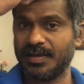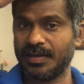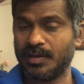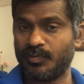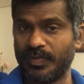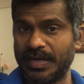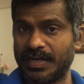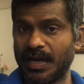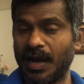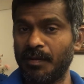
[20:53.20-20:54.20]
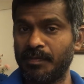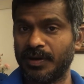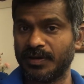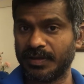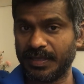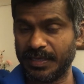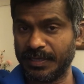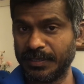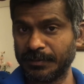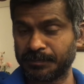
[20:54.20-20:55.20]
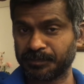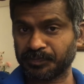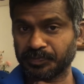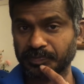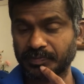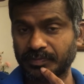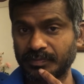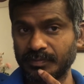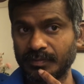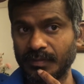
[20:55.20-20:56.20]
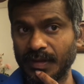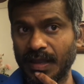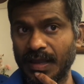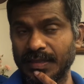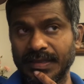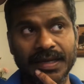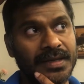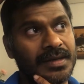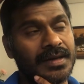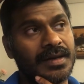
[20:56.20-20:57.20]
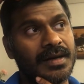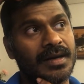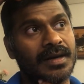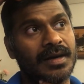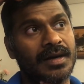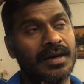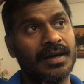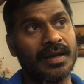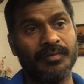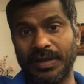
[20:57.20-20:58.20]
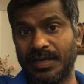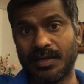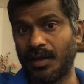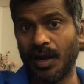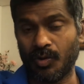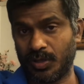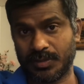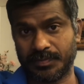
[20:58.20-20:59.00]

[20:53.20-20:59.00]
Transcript: it went up here and then uh, it went out